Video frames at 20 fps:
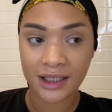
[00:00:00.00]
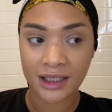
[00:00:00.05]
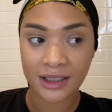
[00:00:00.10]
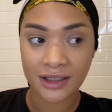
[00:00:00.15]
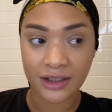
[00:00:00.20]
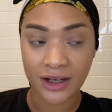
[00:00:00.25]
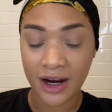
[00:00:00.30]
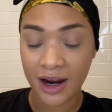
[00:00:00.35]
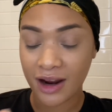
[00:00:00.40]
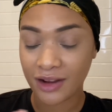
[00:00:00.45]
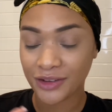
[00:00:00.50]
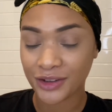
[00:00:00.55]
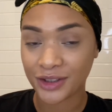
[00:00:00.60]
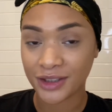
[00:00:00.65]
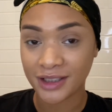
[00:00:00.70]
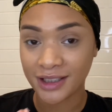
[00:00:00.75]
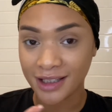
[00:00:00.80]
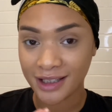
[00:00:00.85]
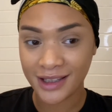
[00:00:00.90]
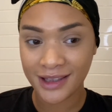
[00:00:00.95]
your hair
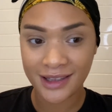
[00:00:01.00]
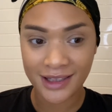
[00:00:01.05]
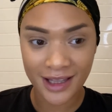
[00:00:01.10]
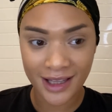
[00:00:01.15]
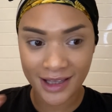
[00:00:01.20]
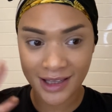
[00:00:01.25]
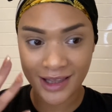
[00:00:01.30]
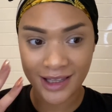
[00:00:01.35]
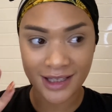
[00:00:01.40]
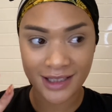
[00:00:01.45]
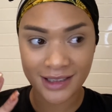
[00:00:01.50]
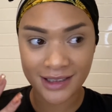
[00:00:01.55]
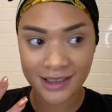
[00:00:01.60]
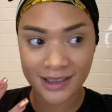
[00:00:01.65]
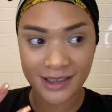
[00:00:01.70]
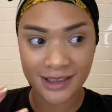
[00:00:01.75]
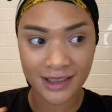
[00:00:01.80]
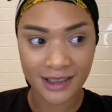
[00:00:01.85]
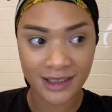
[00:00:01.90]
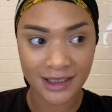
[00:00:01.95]
underneath
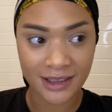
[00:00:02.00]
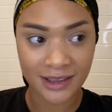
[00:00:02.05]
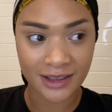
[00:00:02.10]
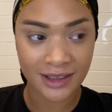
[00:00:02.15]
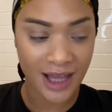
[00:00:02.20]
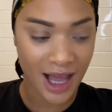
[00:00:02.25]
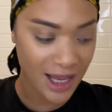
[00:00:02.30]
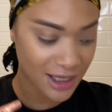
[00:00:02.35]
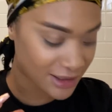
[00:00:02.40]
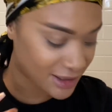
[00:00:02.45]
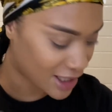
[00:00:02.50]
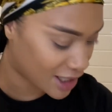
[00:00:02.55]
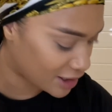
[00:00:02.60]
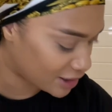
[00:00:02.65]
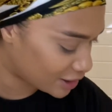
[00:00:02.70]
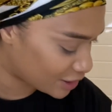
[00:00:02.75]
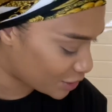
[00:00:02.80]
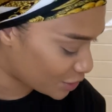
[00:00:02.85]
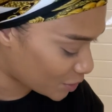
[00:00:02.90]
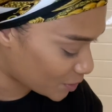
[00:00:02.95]
this has that
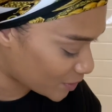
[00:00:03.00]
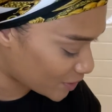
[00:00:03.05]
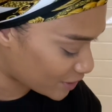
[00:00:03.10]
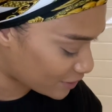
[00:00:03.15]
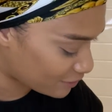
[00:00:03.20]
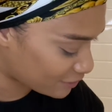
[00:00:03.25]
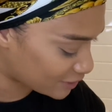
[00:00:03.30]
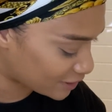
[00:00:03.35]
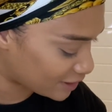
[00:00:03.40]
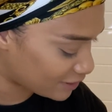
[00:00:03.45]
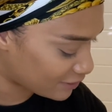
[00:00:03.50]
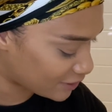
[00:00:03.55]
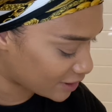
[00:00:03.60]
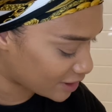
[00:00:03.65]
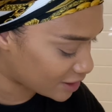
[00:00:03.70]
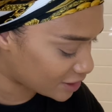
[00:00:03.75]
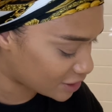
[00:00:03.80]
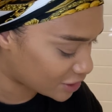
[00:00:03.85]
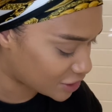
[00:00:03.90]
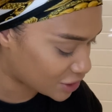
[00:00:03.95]
little bit of leave-in
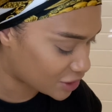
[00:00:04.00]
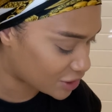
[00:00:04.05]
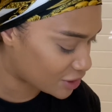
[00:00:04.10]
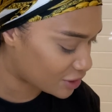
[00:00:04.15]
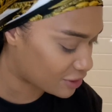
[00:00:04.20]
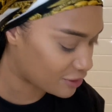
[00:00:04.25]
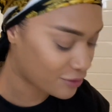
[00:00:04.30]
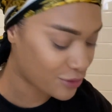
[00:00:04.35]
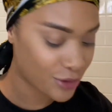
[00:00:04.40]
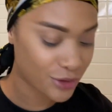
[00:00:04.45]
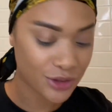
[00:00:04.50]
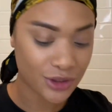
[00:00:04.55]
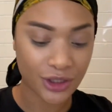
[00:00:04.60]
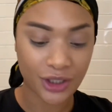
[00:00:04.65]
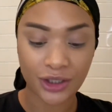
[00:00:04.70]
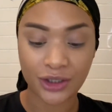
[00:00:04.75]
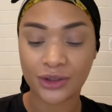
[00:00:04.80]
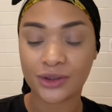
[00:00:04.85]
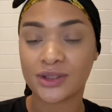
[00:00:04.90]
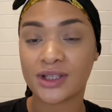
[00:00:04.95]
conditioner, and of course you
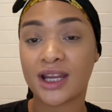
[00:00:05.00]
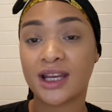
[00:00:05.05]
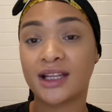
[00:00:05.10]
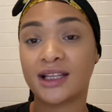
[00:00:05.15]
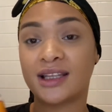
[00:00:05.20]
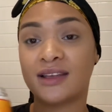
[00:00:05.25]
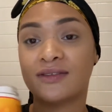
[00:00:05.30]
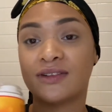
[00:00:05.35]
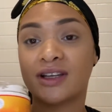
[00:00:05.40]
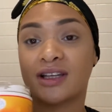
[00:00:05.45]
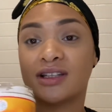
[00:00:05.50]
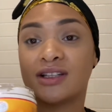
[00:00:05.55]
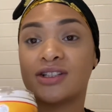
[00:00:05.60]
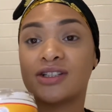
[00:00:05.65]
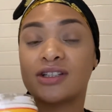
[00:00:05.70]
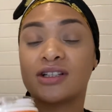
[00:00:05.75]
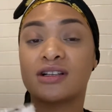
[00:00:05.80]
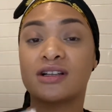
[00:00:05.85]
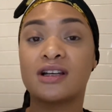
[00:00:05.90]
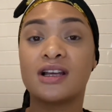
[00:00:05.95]
can use any leave-in
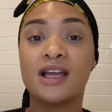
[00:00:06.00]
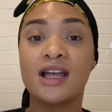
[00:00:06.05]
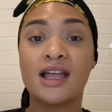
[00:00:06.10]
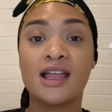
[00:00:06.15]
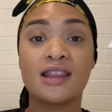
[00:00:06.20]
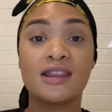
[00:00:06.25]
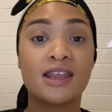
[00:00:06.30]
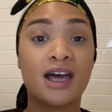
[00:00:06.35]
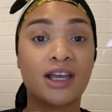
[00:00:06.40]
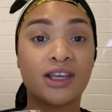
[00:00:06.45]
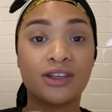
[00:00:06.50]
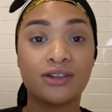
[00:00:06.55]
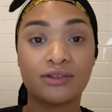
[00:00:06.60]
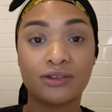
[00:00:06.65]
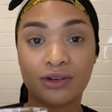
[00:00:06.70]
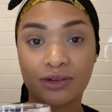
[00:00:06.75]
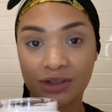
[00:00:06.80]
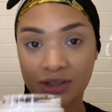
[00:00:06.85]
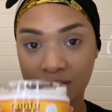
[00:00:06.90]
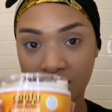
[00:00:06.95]
conditioner that you
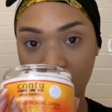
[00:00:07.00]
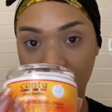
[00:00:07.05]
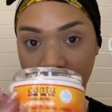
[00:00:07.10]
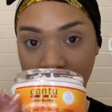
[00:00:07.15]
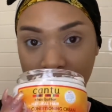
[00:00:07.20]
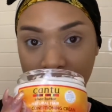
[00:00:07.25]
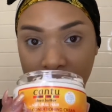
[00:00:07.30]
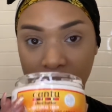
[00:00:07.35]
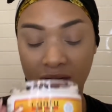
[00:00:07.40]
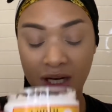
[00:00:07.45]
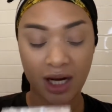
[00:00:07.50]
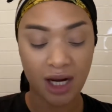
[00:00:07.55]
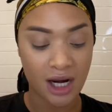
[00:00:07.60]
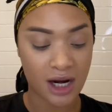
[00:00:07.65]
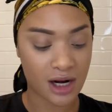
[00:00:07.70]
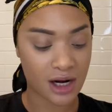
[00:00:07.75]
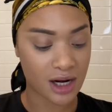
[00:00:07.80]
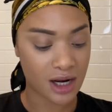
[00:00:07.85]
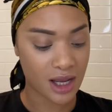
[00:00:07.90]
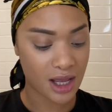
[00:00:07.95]
notice is good for your
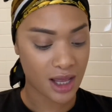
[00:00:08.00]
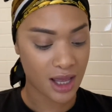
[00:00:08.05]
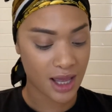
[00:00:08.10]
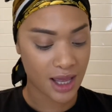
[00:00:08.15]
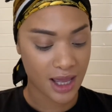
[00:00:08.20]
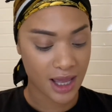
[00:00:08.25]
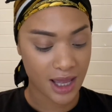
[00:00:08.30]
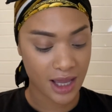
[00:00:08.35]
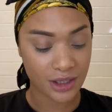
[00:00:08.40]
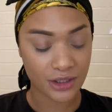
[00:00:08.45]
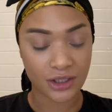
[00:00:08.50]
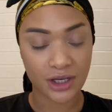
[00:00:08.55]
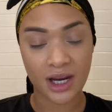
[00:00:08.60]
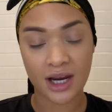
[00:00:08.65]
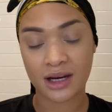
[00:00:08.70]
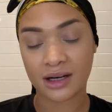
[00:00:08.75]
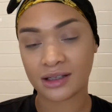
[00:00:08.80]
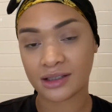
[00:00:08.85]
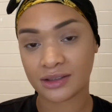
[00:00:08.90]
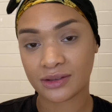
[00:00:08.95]
hair, and your
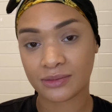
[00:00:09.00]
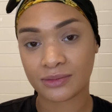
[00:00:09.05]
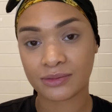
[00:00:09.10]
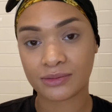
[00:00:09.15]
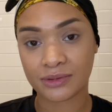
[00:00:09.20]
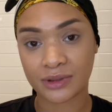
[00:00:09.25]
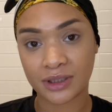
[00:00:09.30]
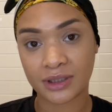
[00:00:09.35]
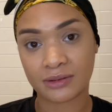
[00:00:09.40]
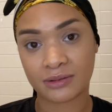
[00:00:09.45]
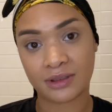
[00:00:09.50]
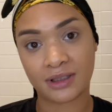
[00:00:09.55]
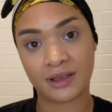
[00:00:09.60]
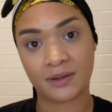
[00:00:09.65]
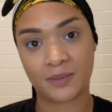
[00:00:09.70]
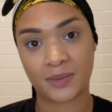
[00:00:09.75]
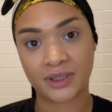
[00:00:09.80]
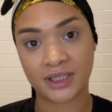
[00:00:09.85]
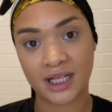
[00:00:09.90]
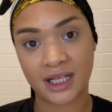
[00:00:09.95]
hair is really
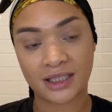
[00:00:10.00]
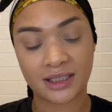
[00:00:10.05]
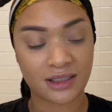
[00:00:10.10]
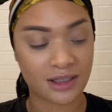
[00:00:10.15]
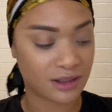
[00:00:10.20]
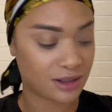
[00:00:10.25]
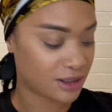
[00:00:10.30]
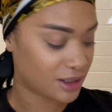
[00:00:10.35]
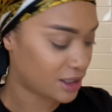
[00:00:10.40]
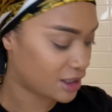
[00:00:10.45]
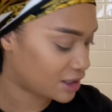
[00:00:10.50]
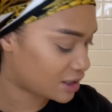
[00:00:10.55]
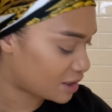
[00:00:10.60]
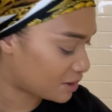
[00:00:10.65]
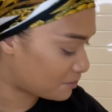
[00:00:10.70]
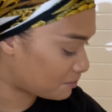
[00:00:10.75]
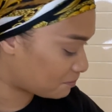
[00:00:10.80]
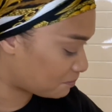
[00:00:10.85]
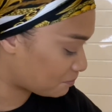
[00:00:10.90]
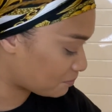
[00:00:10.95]
protected underneath that.
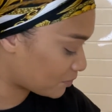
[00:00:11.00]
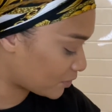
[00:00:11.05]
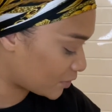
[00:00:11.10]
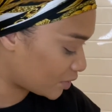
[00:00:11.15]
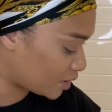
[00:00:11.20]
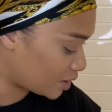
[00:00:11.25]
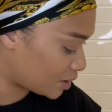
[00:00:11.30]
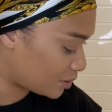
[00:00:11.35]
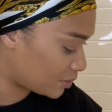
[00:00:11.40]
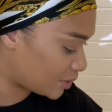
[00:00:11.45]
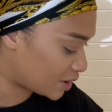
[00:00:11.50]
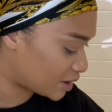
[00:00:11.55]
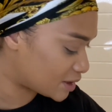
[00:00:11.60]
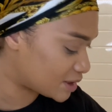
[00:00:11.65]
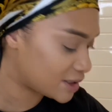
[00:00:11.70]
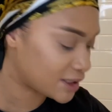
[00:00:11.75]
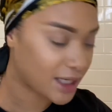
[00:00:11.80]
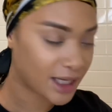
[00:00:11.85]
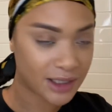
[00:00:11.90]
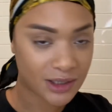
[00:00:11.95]
Because
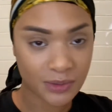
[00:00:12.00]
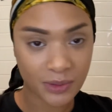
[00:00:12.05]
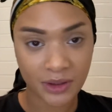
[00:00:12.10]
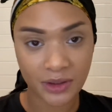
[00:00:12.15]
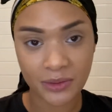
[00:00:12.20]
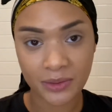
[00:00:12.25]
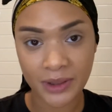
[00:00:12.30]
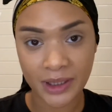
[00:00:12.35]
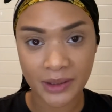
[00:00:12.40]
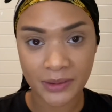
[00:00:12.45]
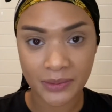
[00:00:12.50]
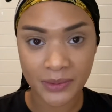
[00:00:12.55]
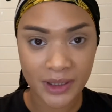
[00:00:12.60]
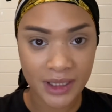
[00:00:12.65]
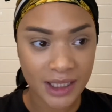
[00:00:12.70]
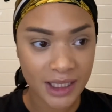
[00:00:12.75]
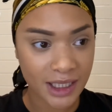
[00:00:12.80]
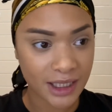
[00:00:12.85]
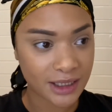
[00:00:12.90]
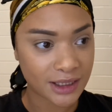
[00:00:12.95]
yes, when you wear a
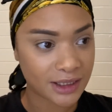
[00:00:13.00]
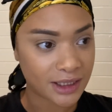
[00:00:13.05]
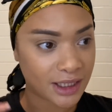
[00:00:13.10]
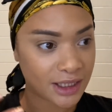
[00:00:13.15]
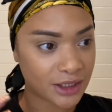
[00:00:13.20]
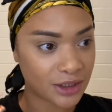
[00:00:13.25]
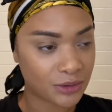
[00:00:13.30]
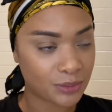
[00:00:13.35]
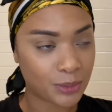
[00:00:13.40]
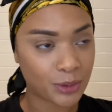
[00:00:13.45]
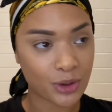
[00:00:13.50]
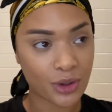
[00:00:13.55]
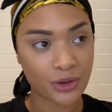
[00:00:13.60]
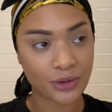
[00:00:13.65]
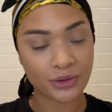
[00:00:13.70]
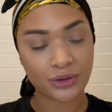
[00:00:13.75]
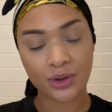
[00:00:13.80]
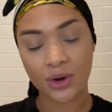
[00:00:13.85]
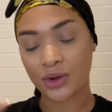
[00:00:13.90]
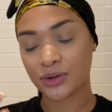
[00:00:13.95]
wig and you
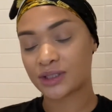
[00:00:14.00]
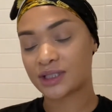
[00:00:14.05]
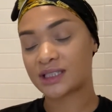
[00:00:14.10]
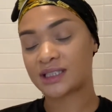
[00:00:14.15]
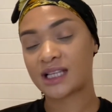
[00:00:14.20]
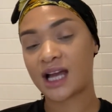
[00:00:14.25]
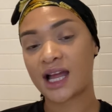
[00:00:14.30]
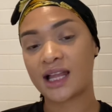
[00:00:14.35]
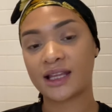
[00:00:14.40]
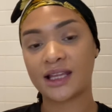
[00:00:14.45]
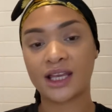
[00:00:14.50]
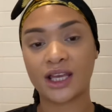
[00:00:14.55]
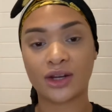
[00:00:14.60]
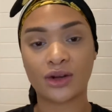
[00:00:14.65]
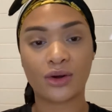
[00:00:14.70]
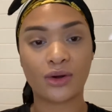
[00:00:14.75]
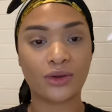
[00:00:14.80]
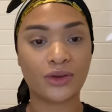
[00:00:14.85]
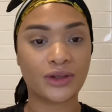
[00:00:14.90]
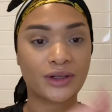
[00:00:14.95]
do all the styling and
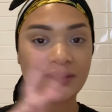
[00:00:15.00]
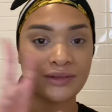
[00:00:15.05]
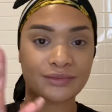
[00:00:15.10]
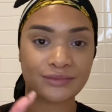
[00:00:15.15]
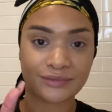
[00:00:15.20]
all the